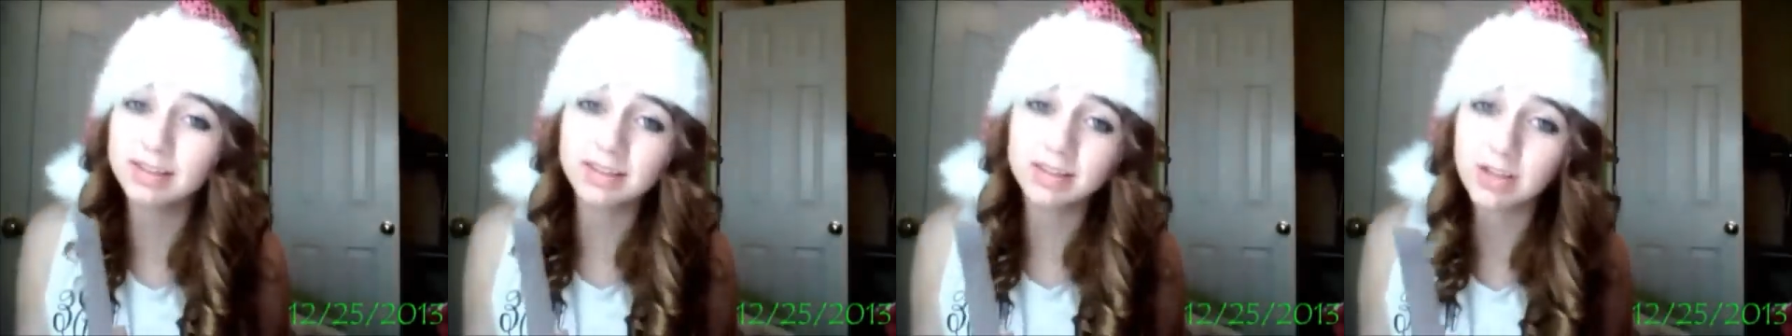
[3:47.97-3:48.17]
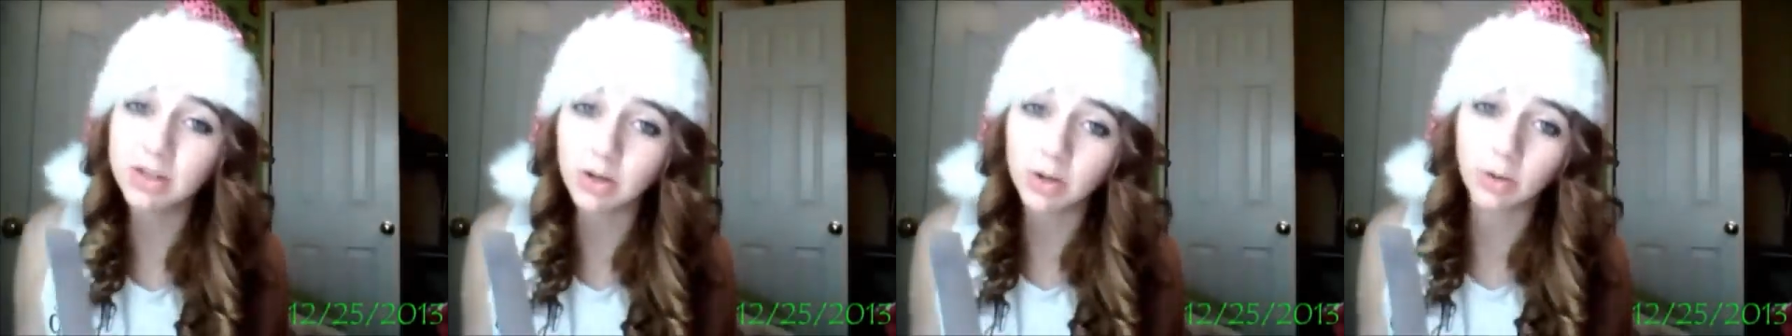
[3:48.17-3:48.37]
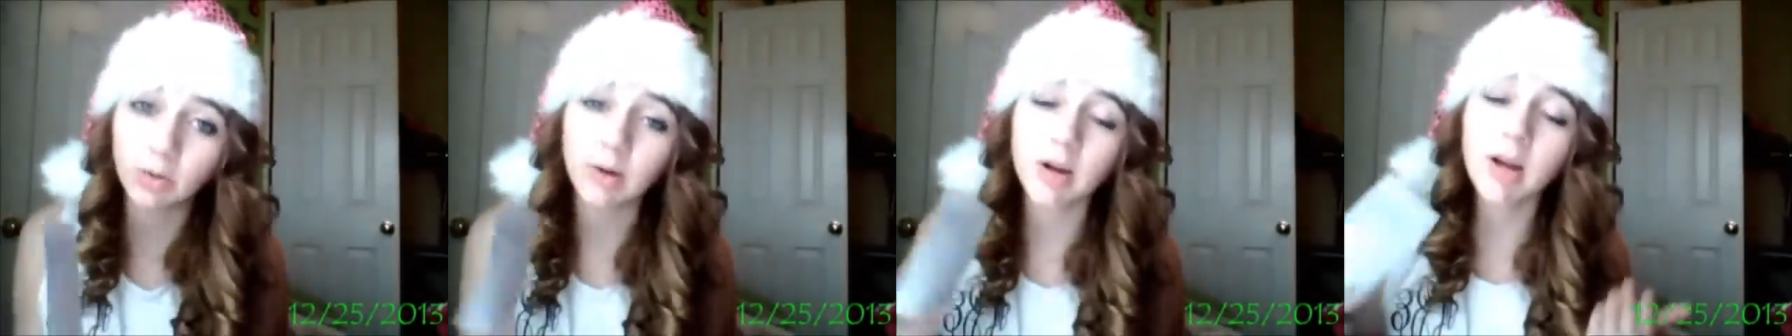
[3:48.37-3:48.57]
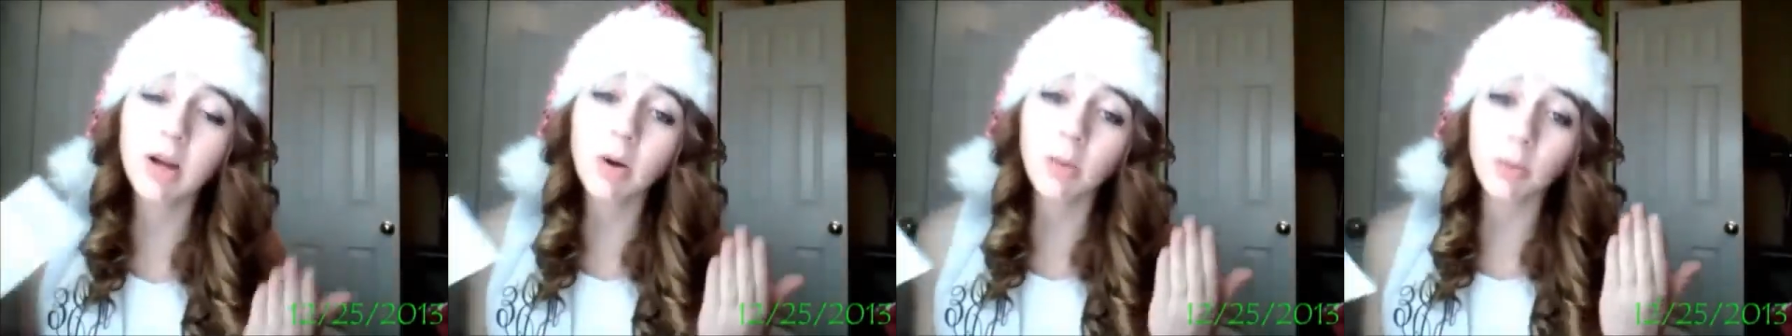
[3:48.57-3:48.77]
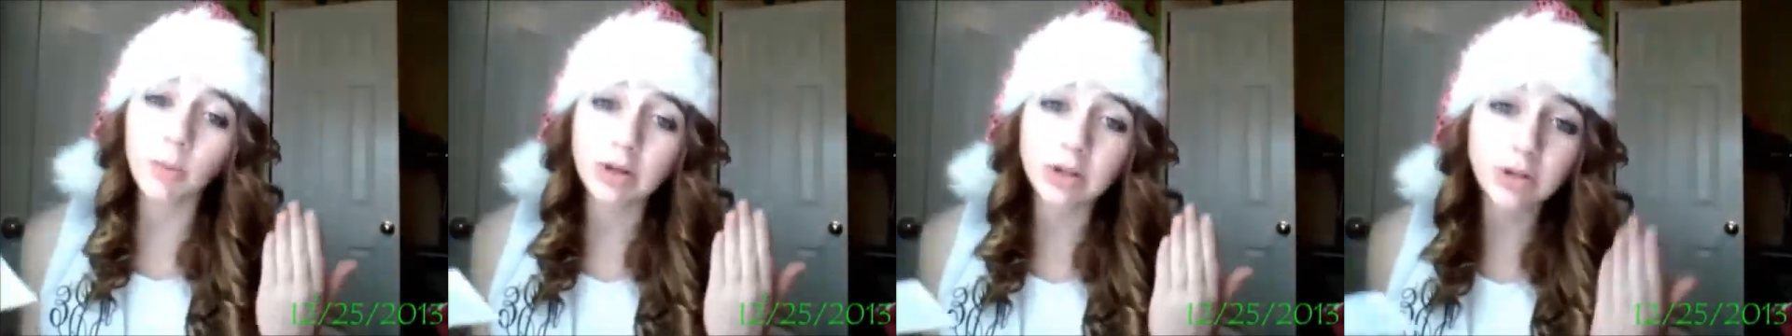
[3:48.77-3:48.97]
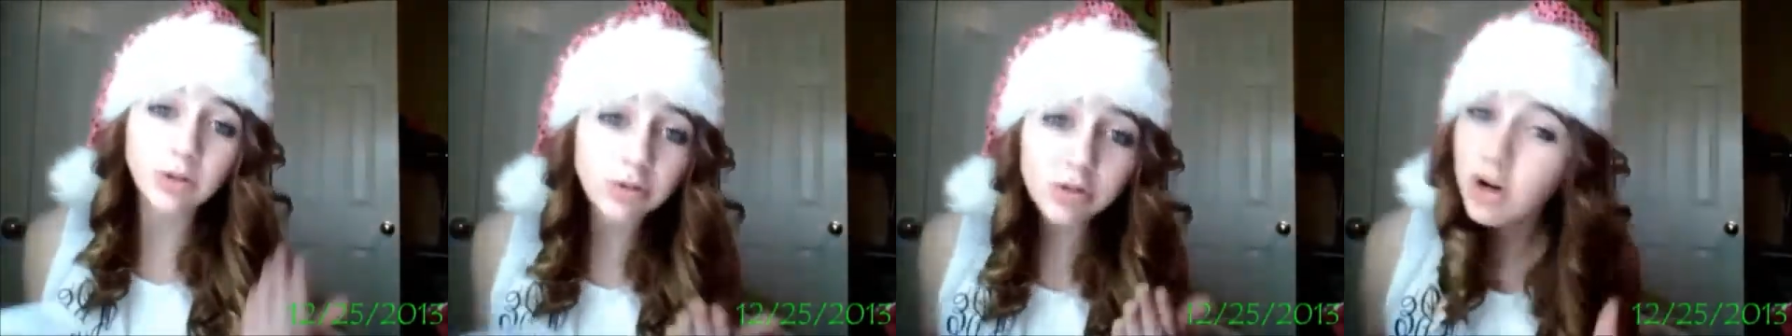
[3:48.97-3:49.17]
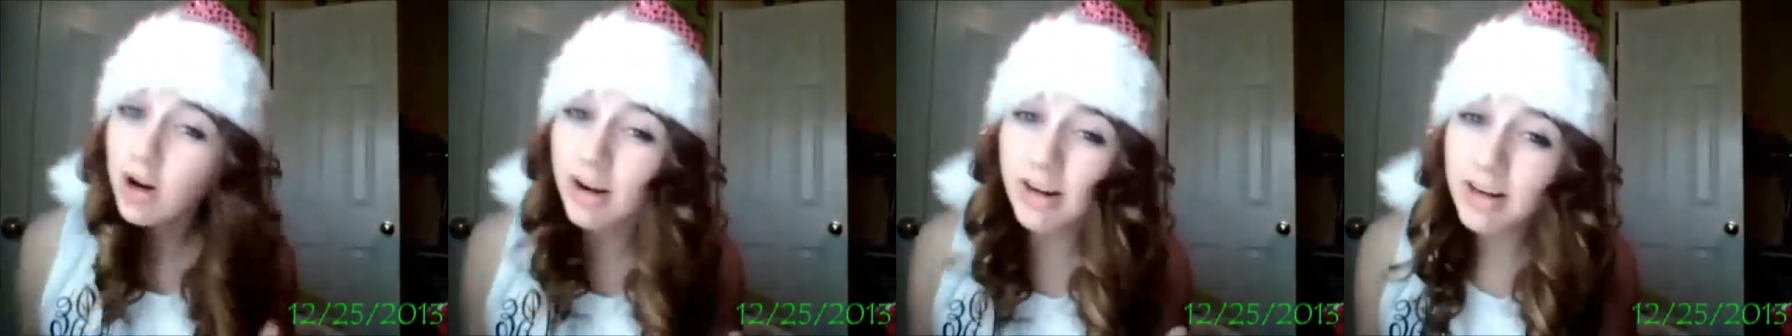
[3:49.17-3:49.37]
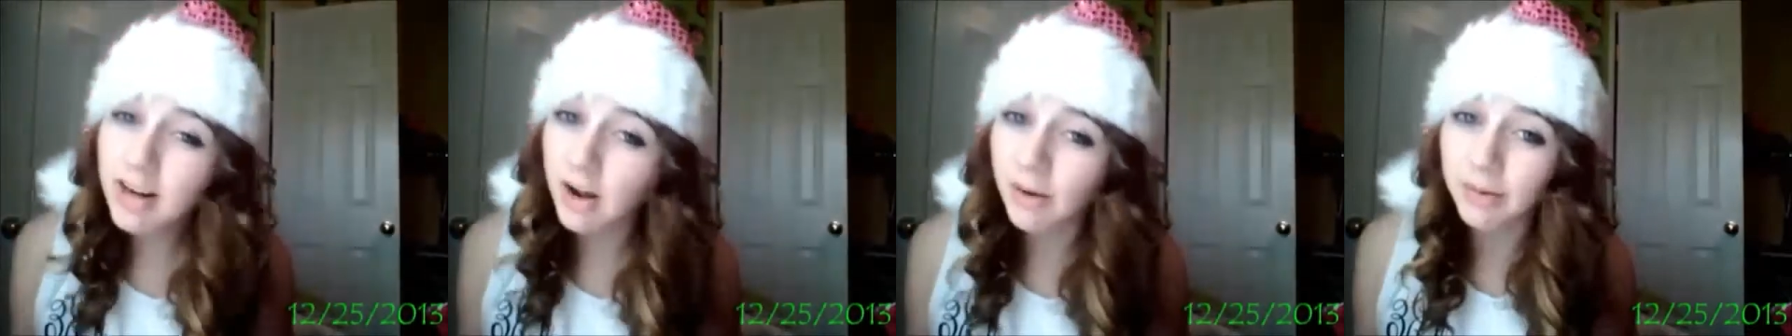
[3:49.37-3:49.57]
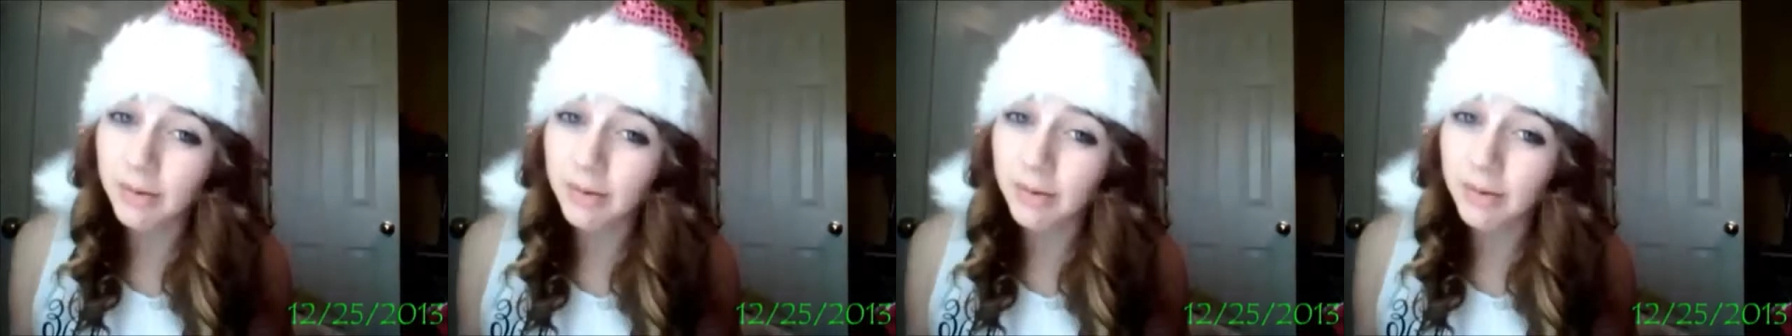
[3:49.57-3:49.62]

to you when you should already know